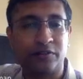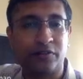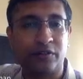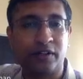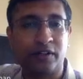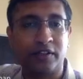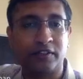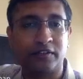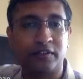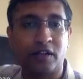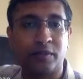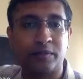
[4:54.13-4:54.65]
For
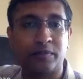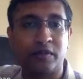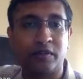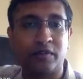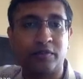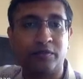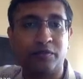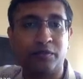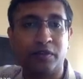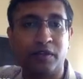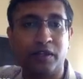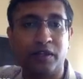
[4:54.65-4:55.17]

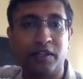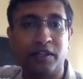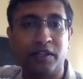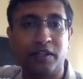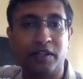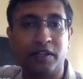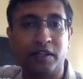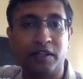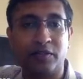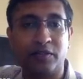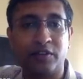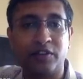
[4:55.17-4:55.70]
example,
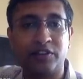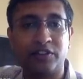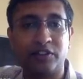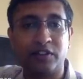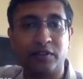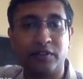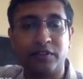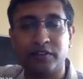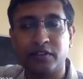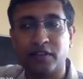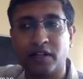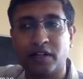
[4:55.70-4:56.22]
conventionally,
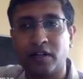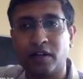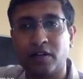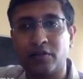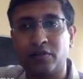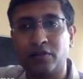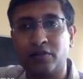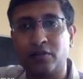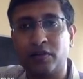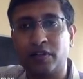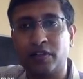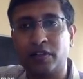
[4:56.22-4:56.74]
we started
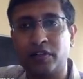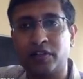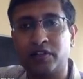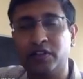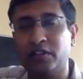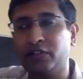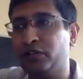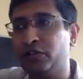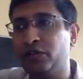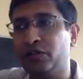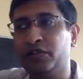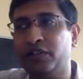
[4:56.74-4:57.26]
off with
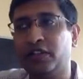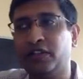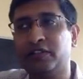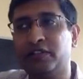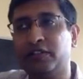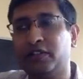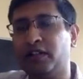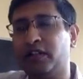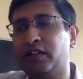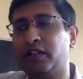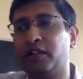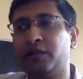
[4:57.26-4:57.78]
just using
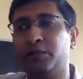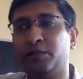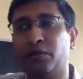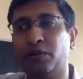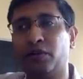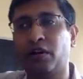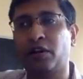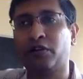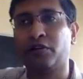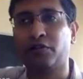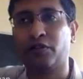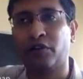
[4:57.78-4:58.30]
silicon,
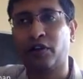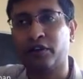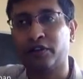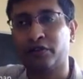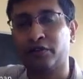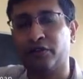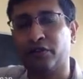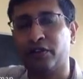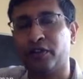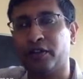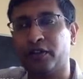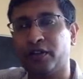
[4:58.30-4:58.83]
boron,
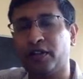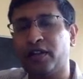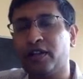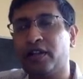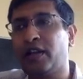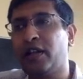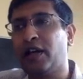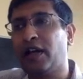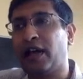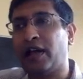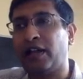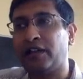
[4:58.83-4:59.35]
phosphor,
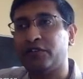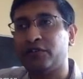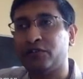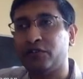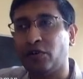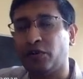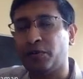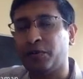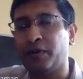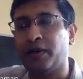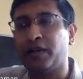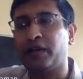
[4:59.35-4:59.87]
as
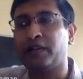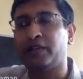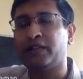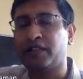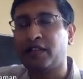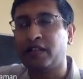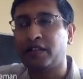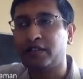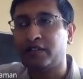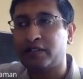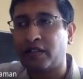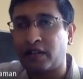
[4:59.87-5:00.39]
dopants
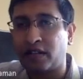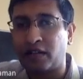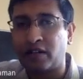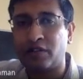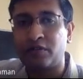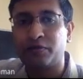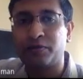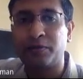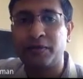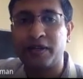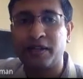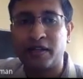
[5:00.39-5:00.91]
and started
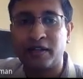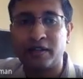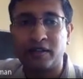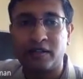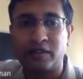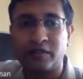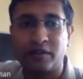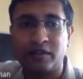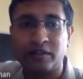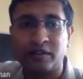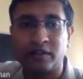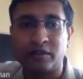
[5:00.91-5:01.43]
off making the
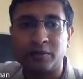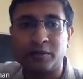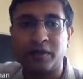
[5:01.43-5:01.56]
devices.